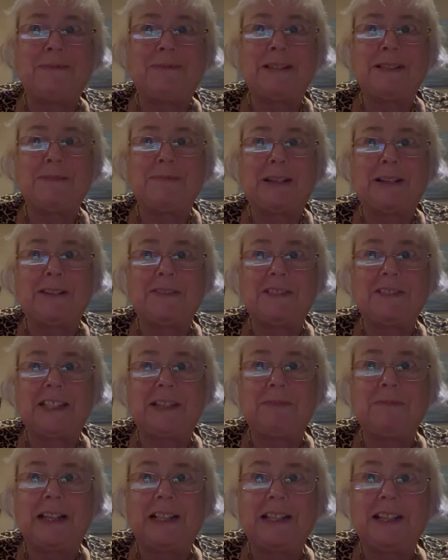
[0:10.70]
is
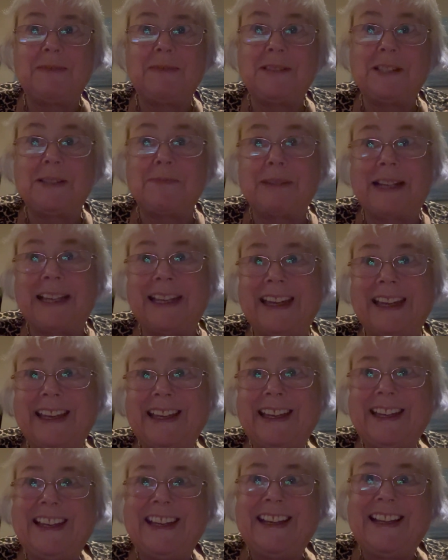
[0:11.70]
Martine. Welcome to my
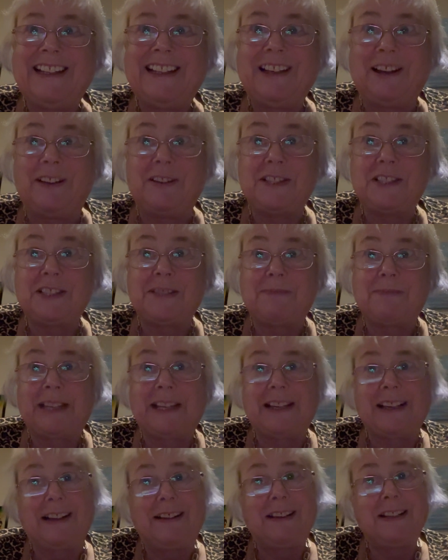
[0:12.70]

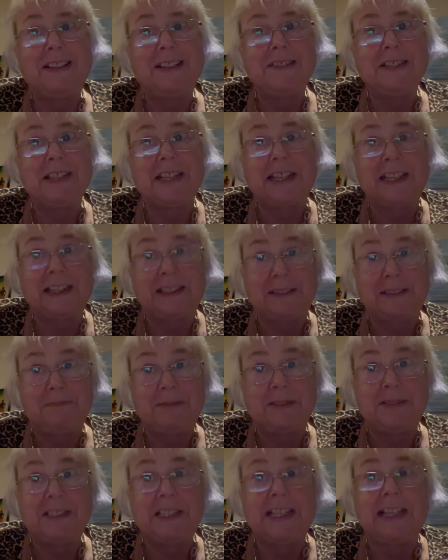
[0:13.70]
ileostomy guide
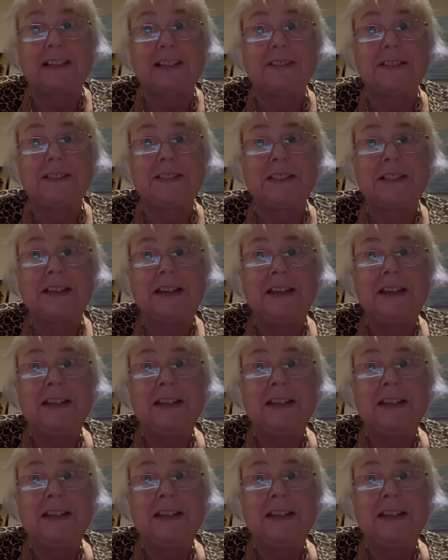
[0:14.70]
number 6.